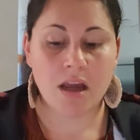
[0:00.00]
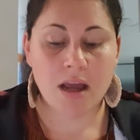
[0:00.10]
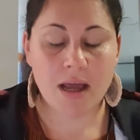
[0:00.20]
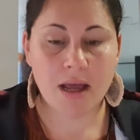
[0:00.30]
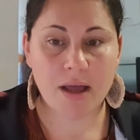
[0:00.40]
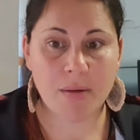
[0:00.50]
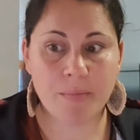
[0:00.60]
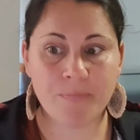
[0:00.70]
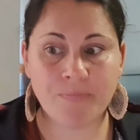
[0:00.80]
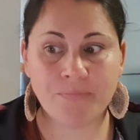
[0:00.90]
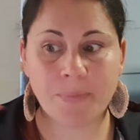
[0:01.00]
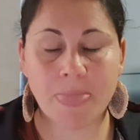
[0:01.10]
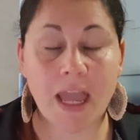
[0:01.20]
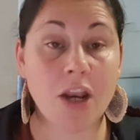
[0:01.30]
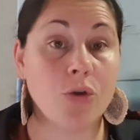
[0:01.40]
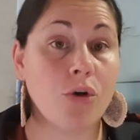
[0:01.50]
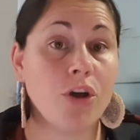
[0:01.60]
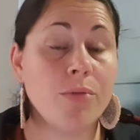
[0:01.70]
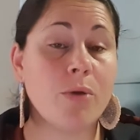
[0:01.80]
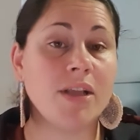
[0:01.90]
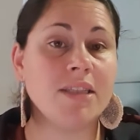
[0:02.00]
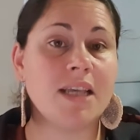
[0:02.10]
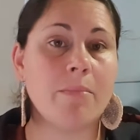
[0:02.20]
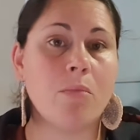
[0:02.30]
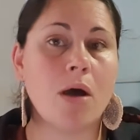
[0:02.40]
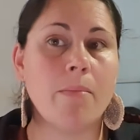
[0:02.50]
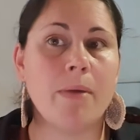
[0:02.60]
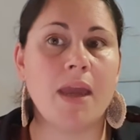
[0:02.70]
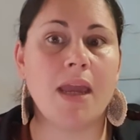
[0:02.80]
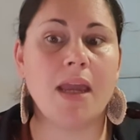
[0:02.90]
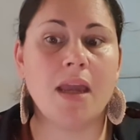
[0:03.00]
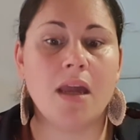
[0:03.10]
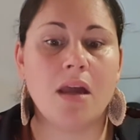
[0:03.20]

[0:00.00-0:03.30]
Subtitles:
And a growth mindset might be,